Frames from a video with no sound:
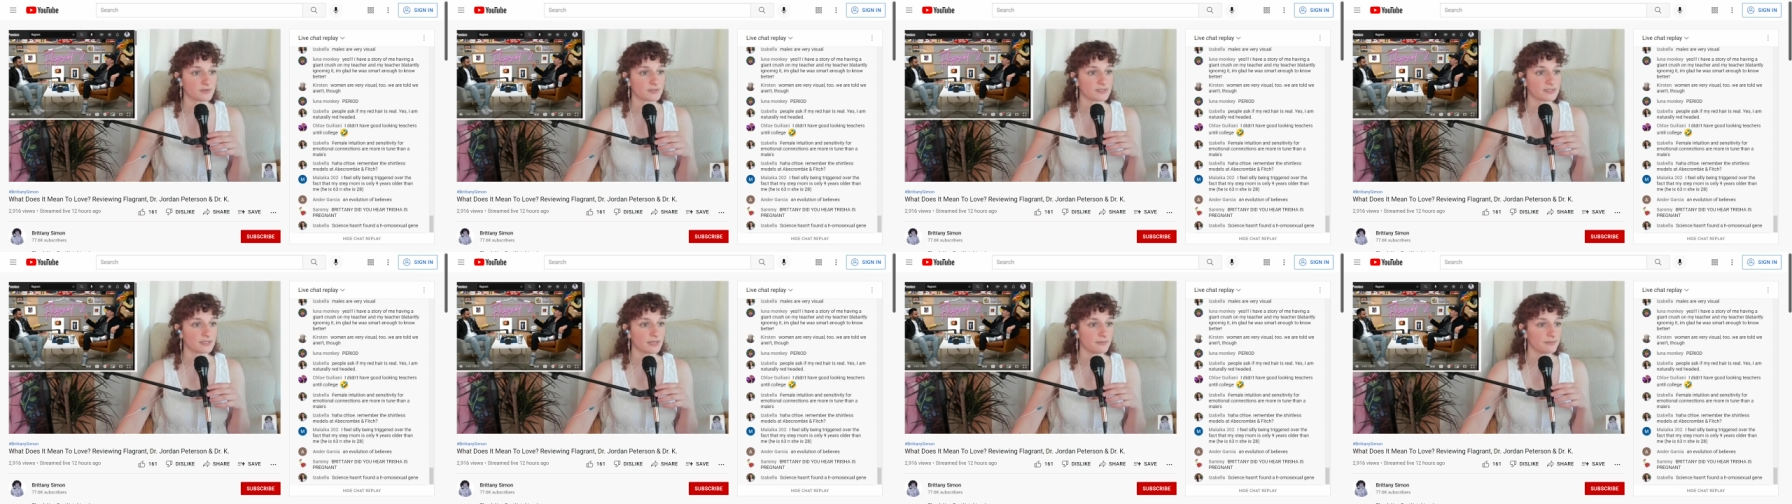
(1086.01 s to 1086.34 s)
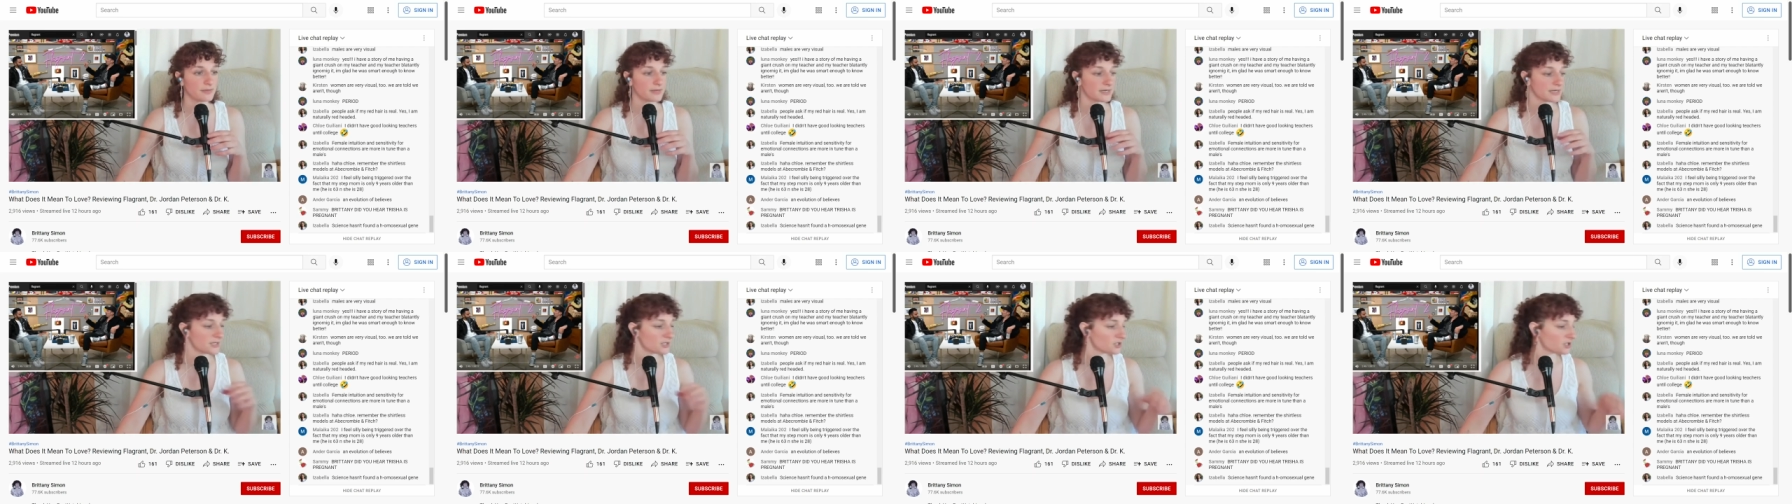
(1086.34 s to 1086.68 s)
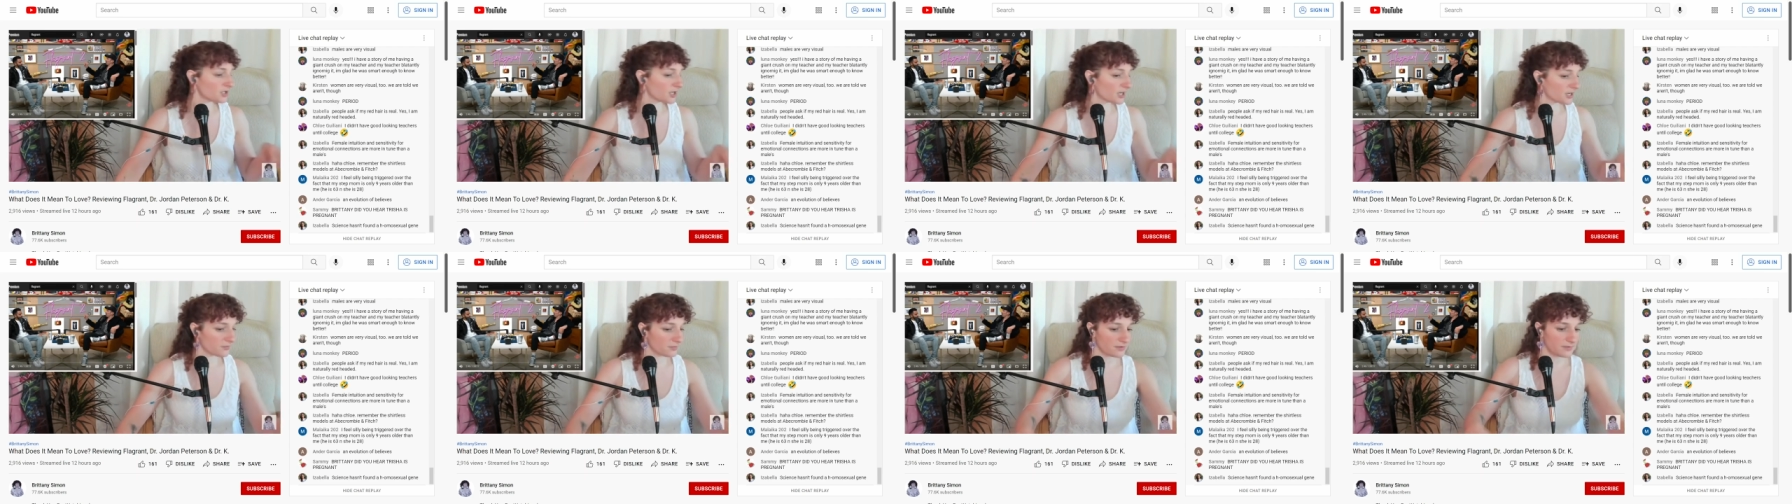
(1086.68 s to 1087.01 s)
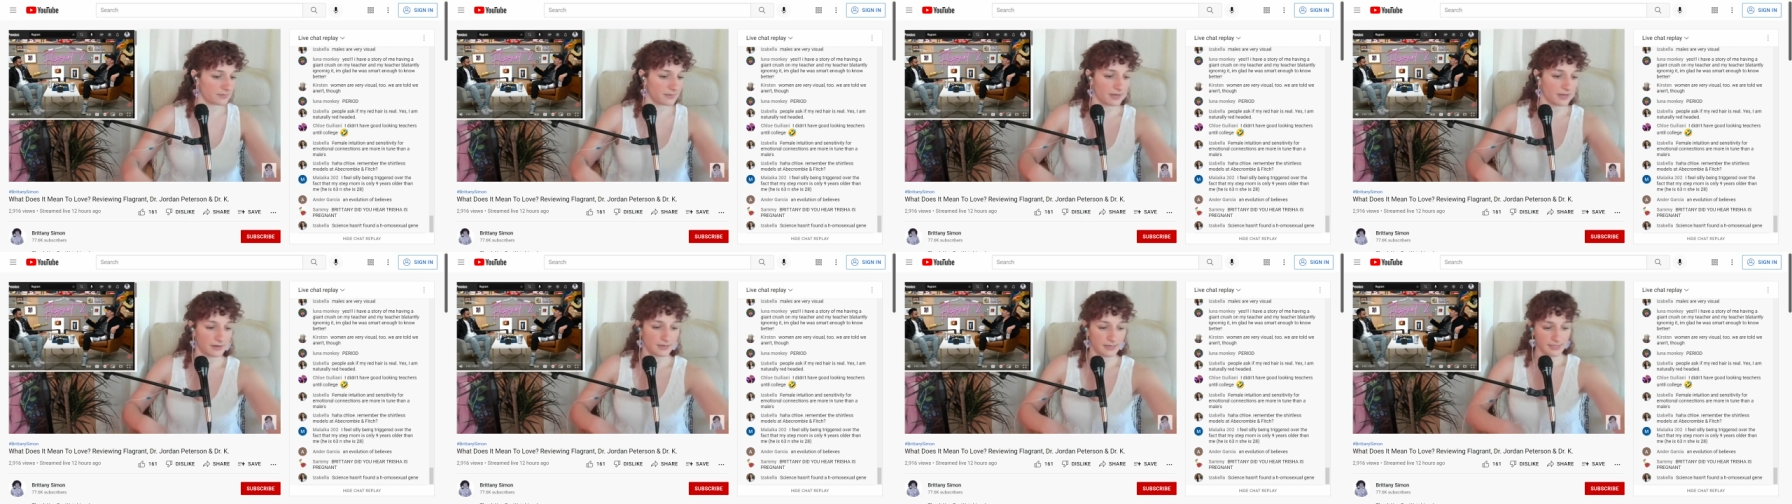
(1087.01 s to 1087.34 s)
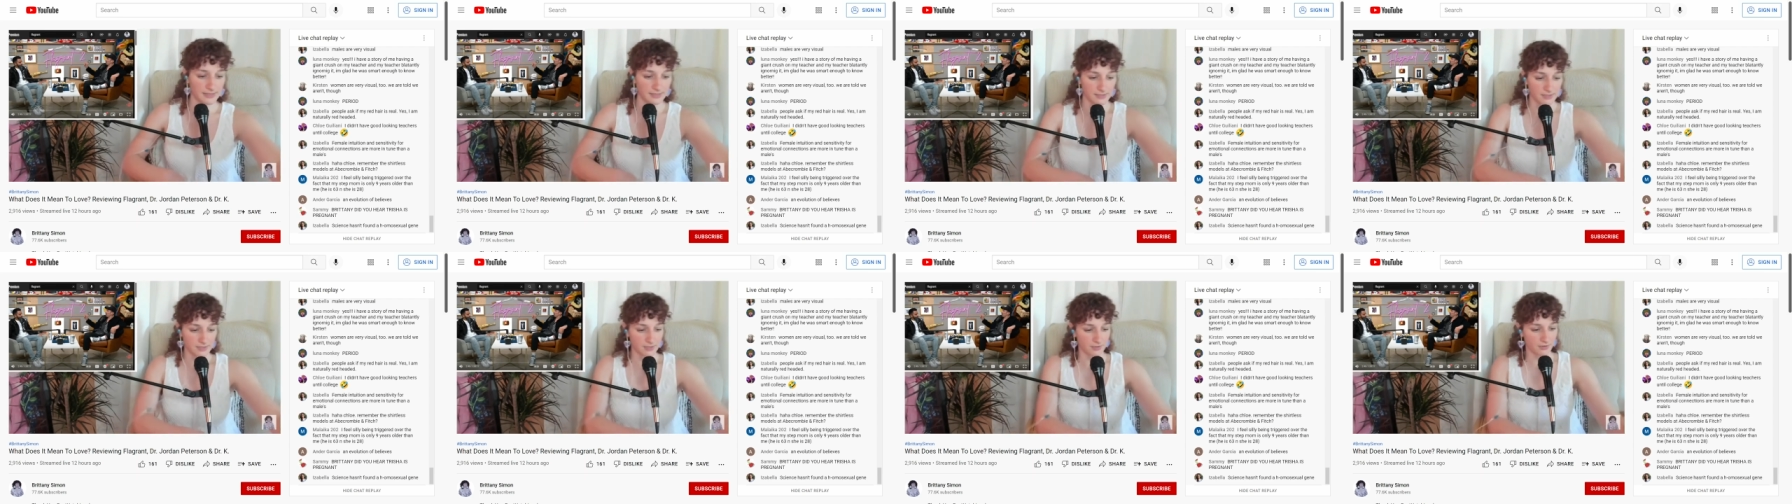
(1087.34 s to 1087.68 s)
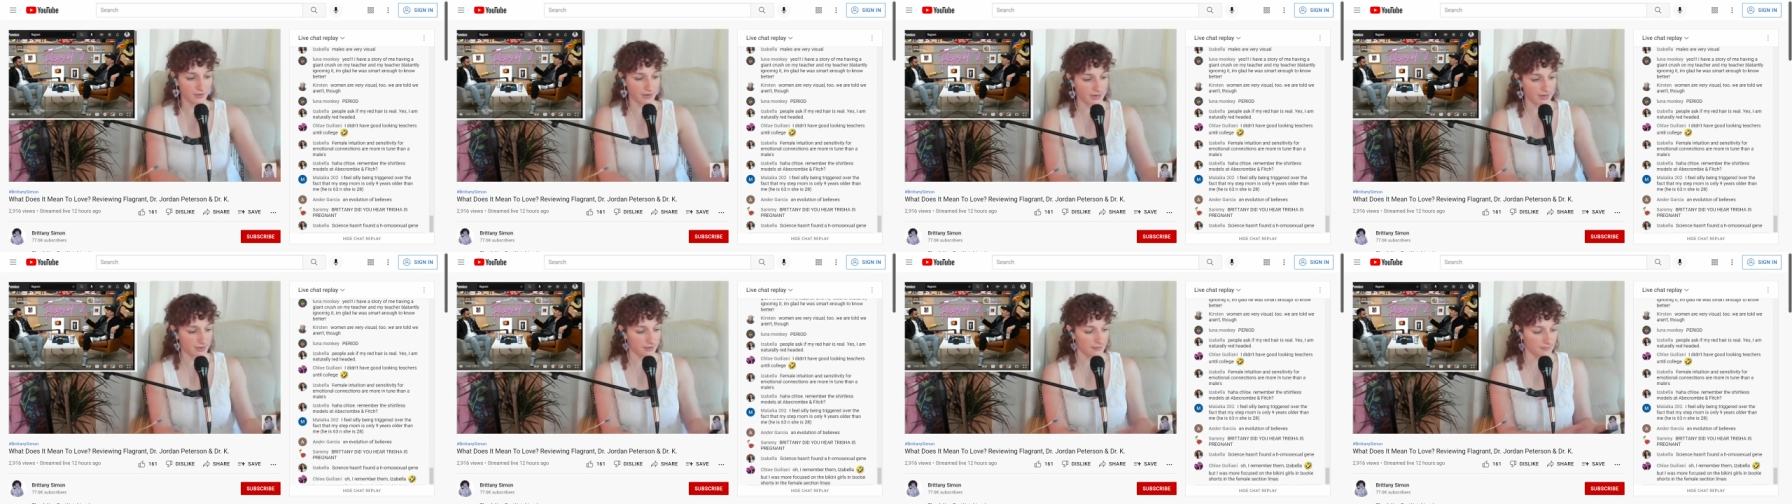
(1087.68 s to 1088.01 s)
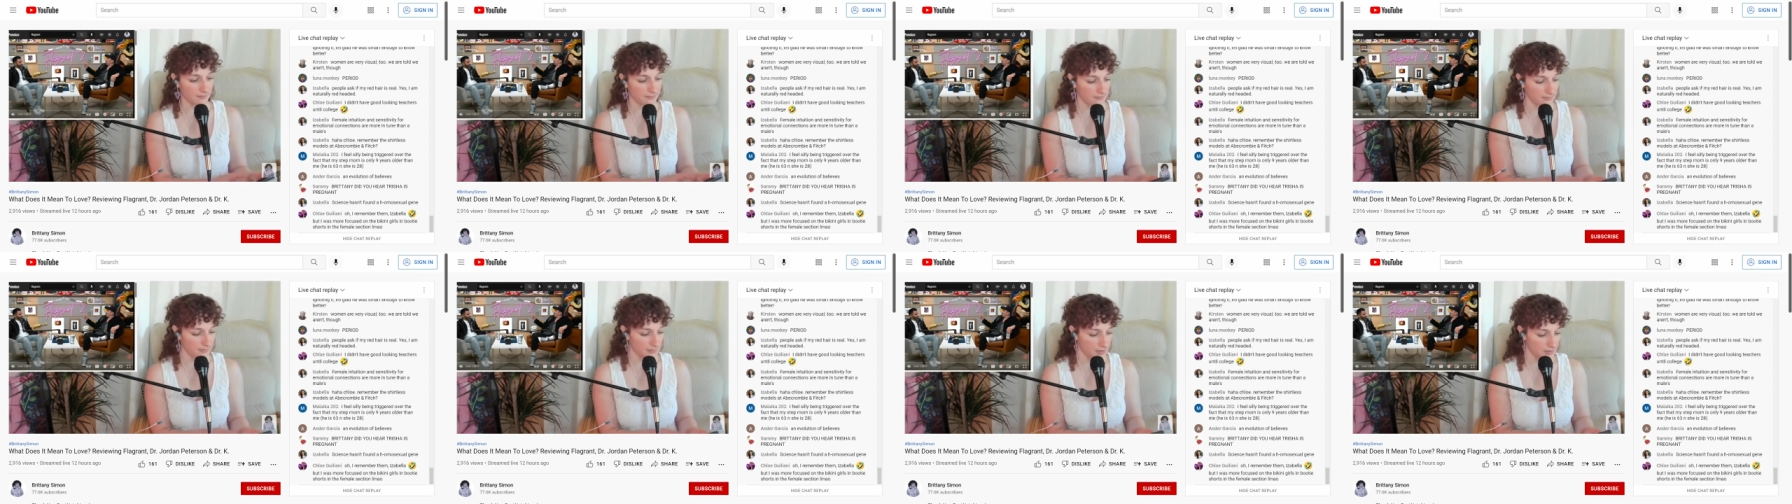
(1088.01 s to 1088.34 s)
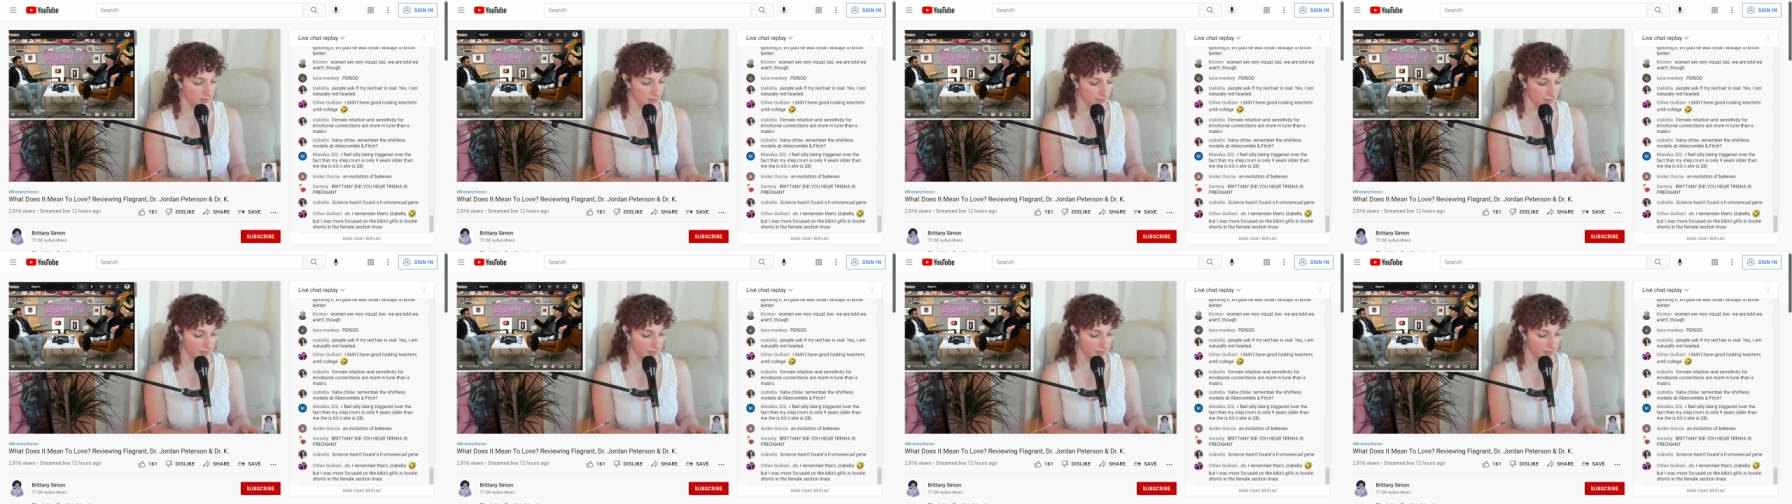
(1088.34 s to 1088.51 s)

somebody shared with me on Instagram